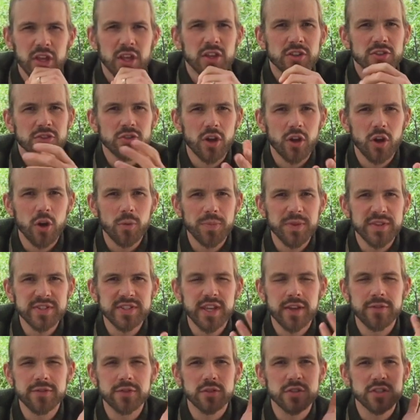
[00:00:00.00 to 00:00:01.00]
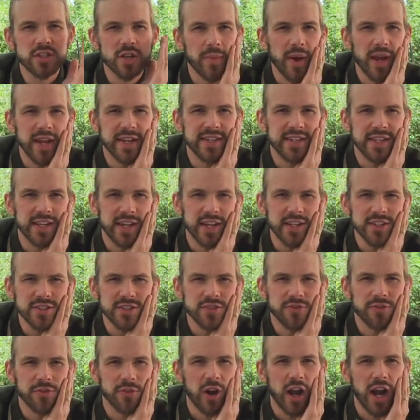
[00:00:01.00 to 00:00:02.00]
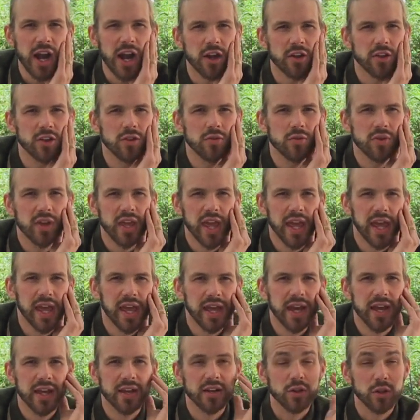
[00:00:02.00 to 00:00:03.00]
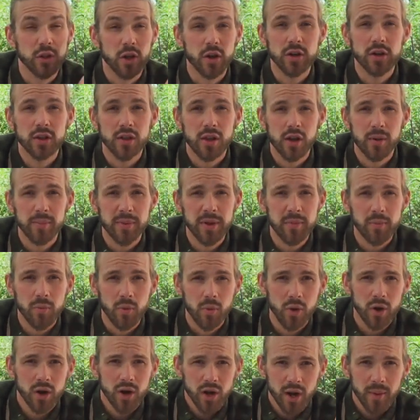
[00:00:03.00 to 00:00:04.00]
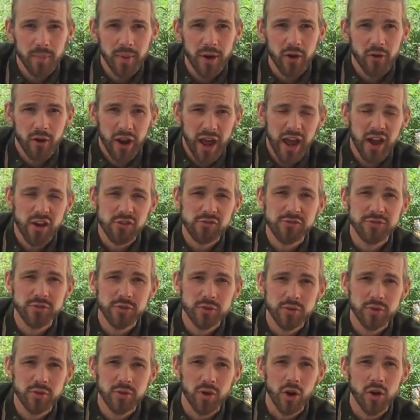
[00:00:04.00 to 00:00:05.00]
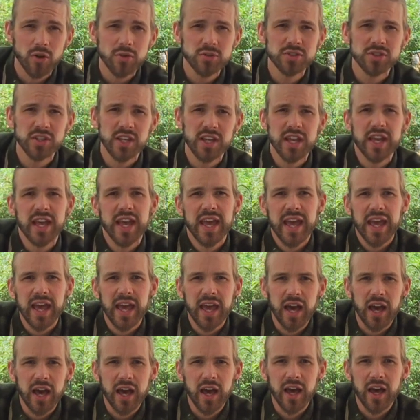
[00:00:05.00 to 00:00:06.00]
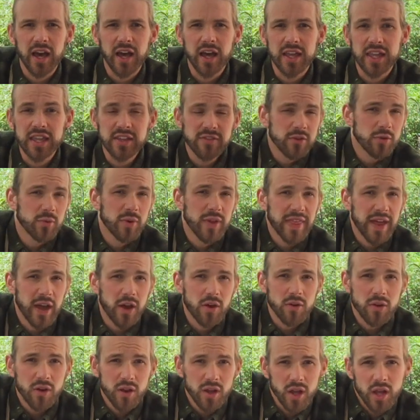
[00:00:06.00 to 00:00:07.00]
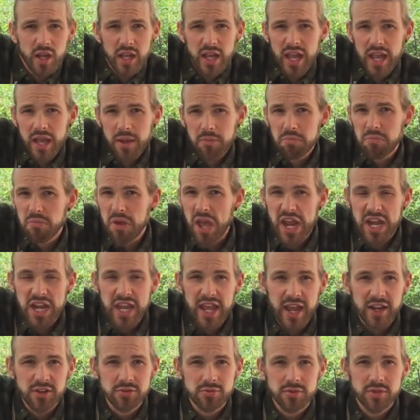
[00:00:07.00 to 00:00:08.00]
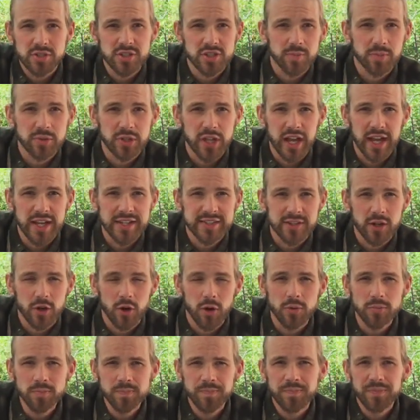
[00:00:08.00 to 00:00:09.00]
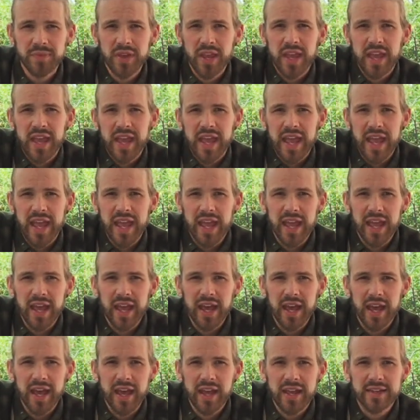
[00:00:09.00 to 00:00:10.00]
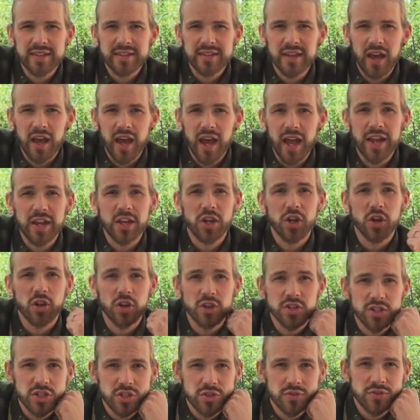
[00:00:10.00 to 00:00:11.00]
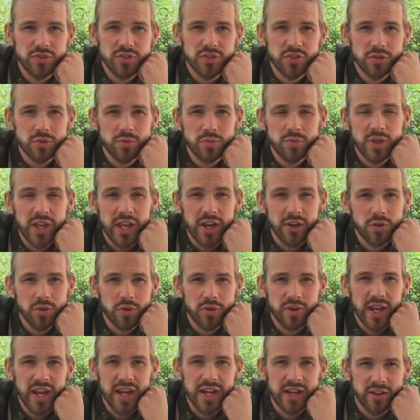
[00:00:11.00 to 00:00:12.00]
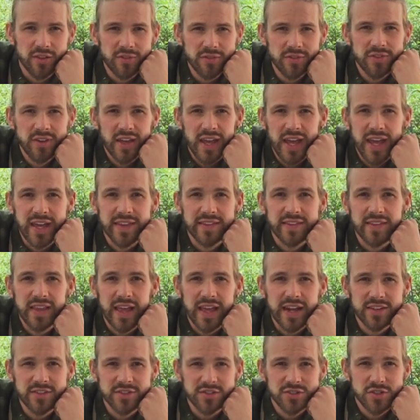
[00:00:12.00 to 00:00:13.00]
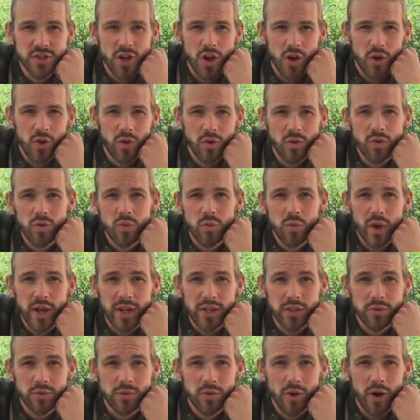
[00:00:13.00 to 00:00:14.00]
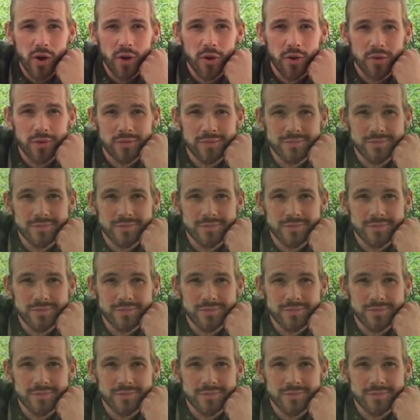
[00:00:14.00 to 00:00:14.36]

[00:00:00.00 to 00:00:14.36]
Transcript: So I hope this gives you some ideas for how you can learn a little bit more about how food grows, even without any extra supplies at home. And I encourage you to get creative and let us know what you grow.